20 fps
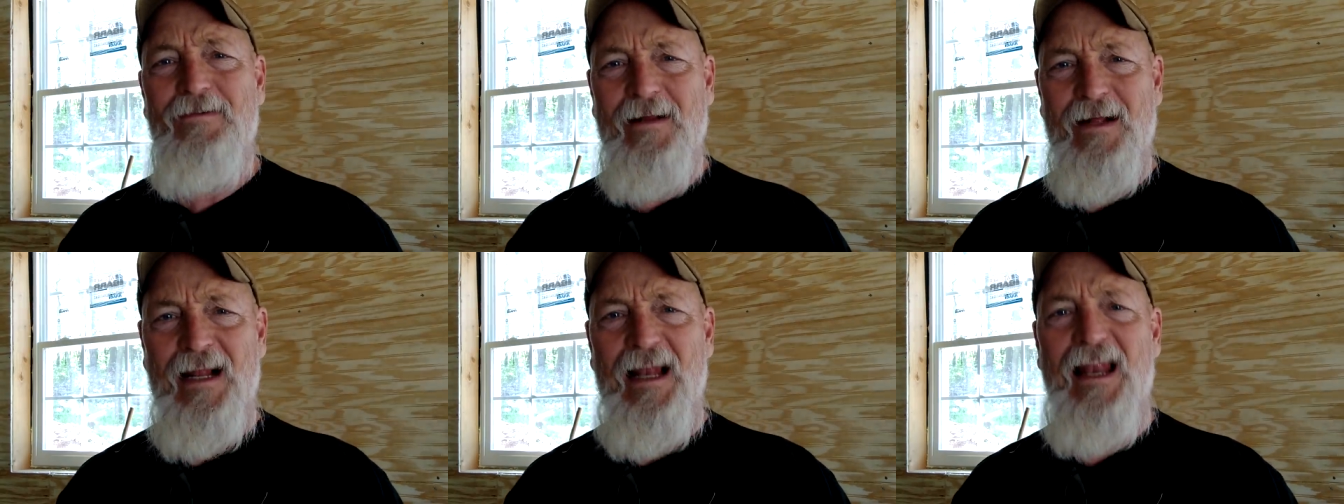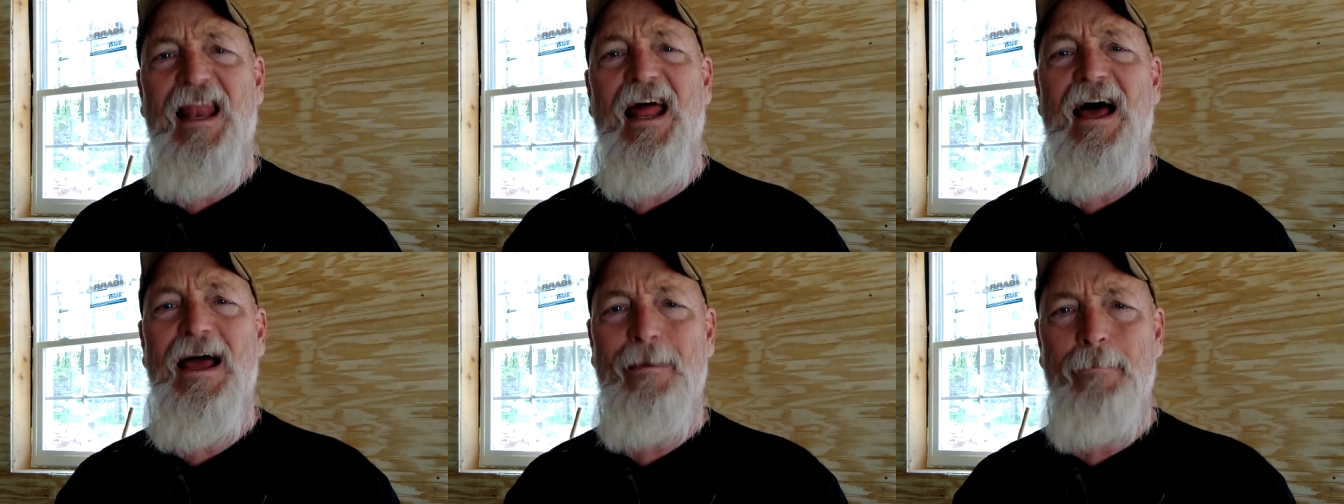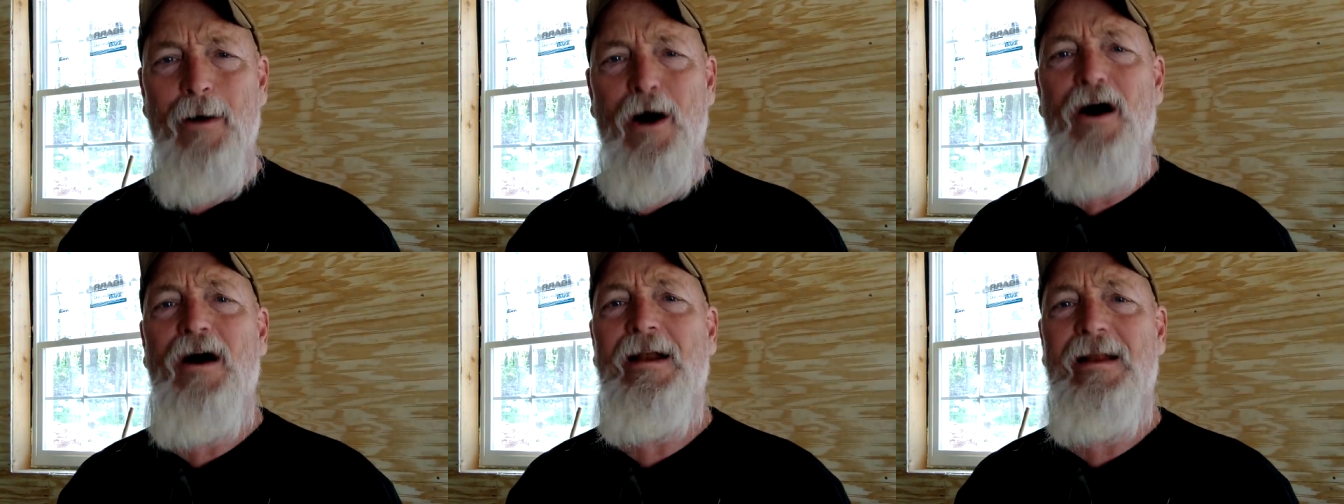to
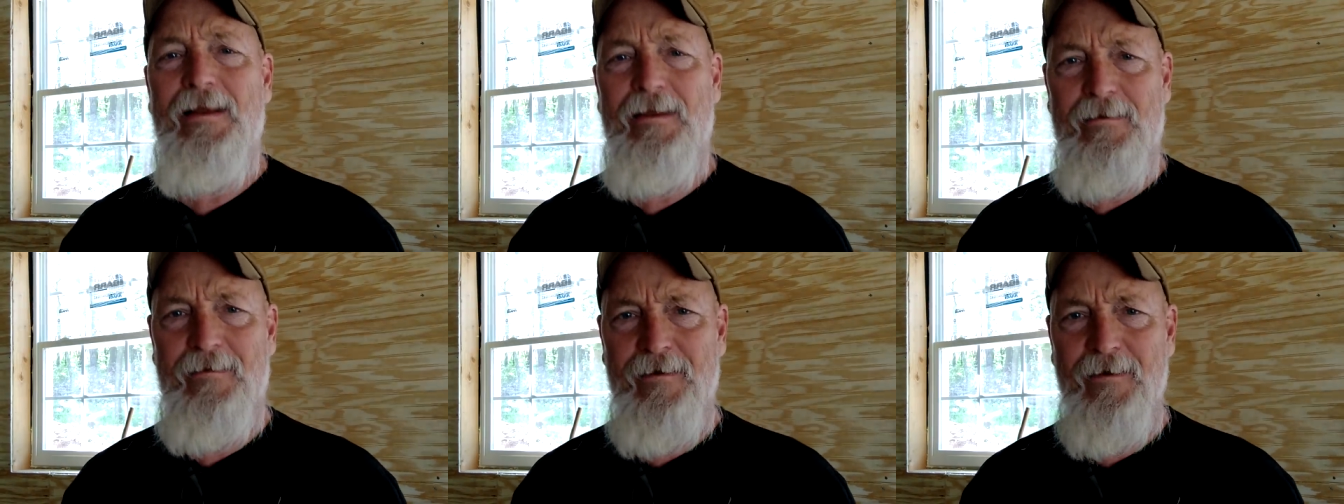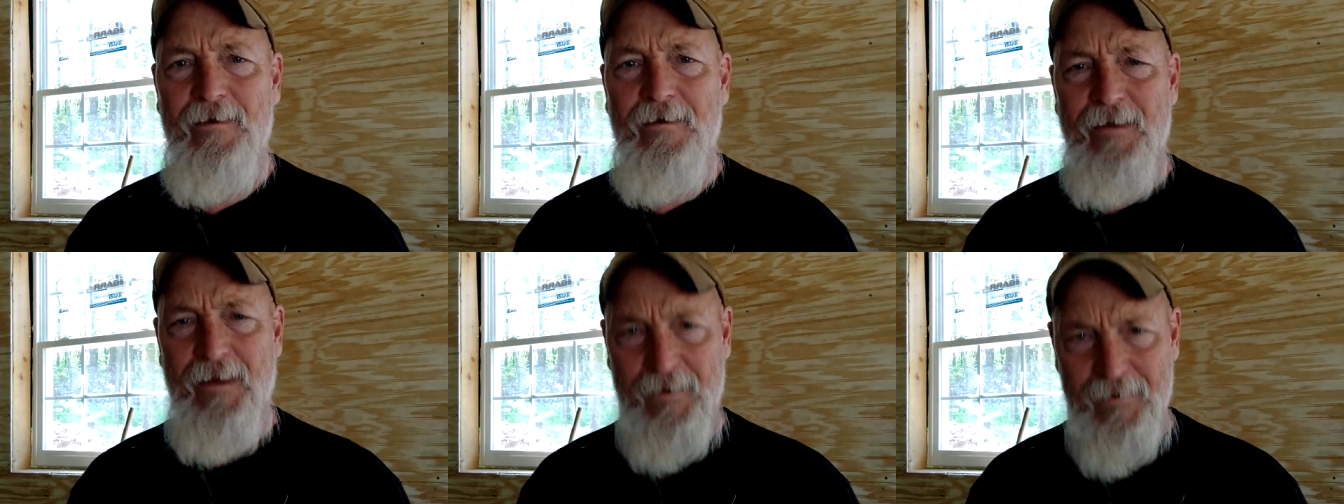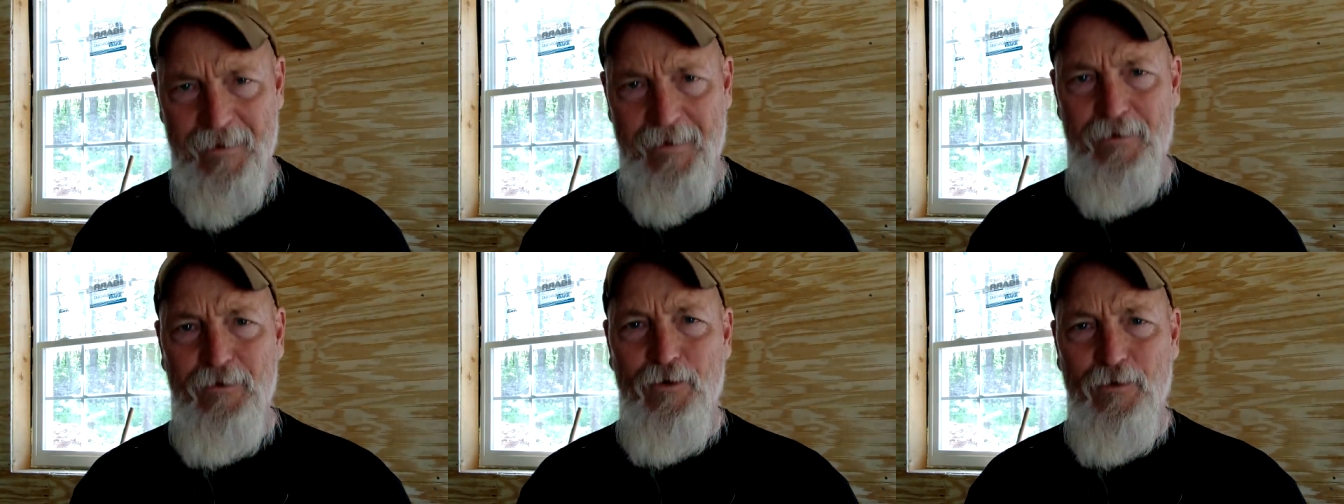climb on it, and
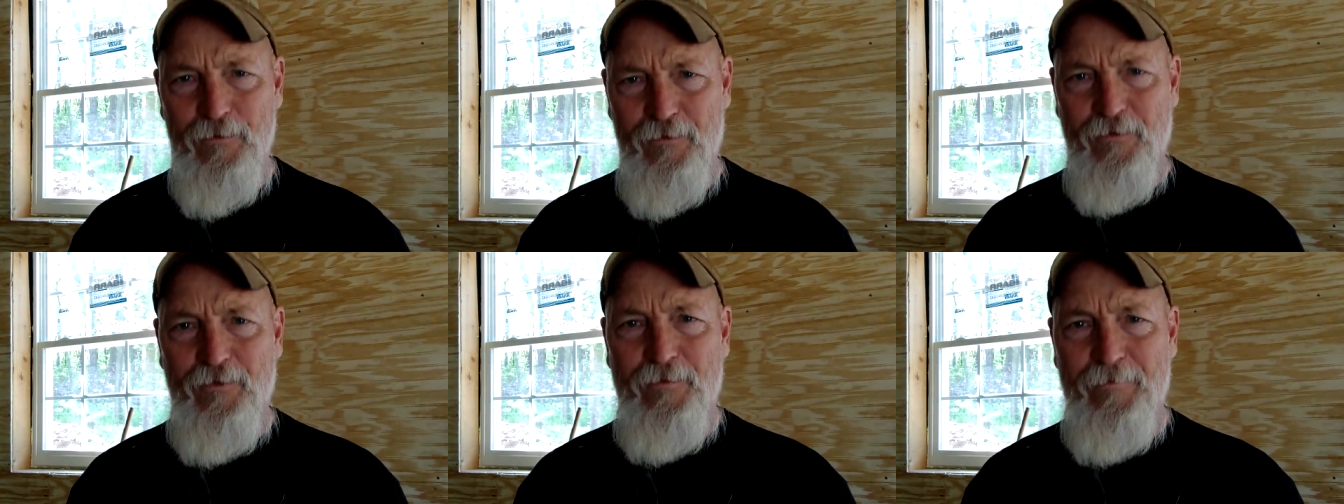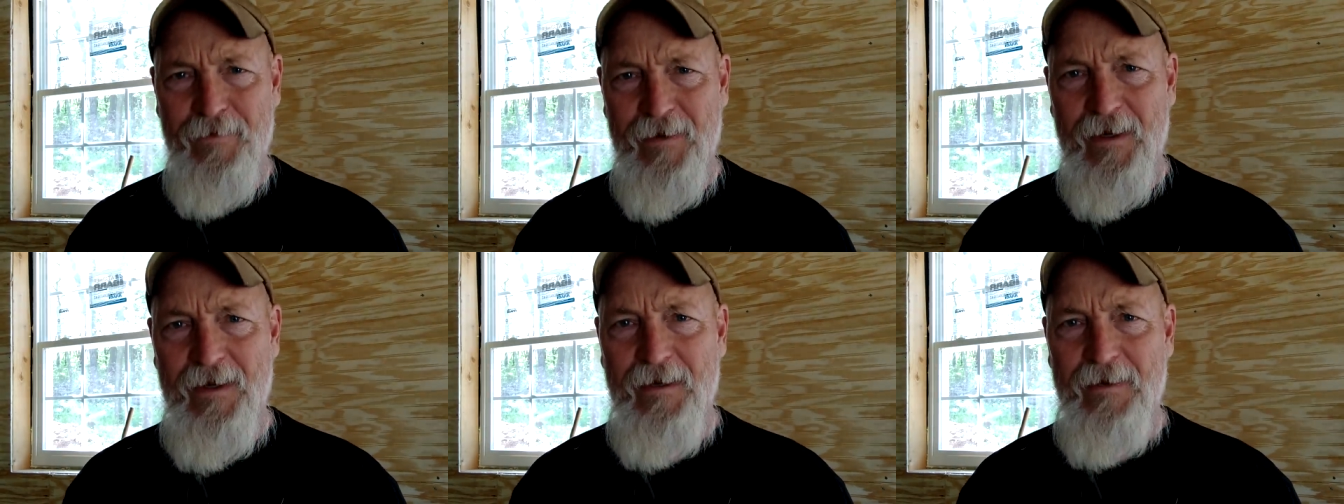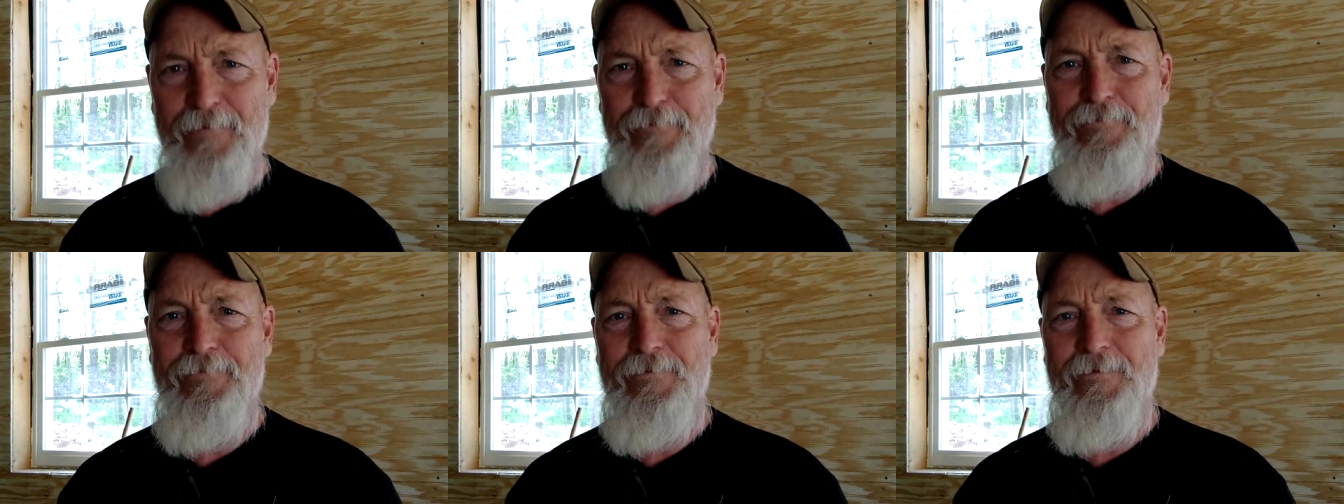then you'll
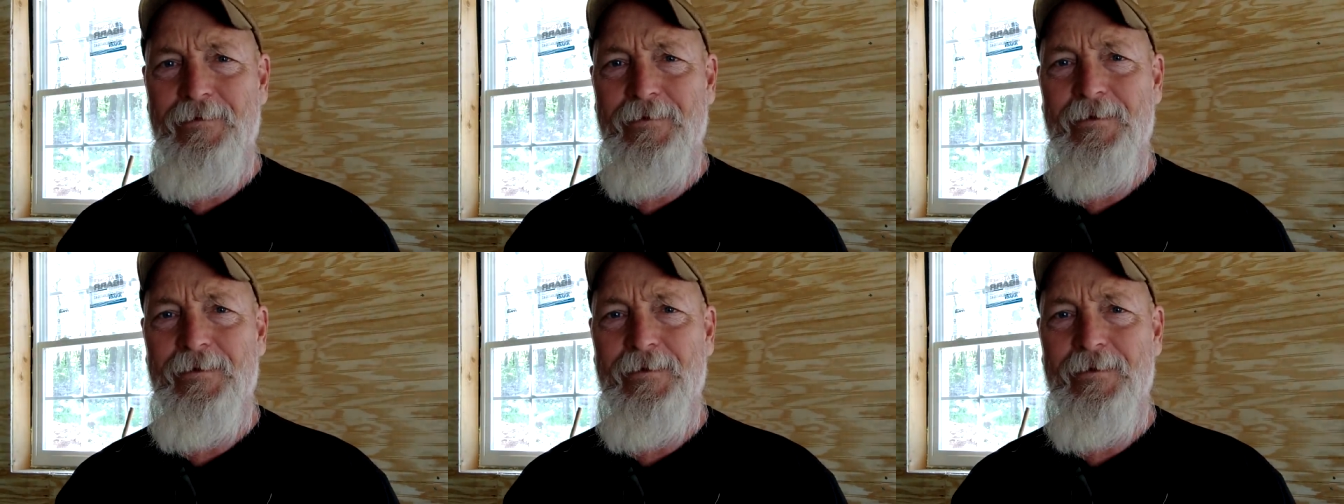survive.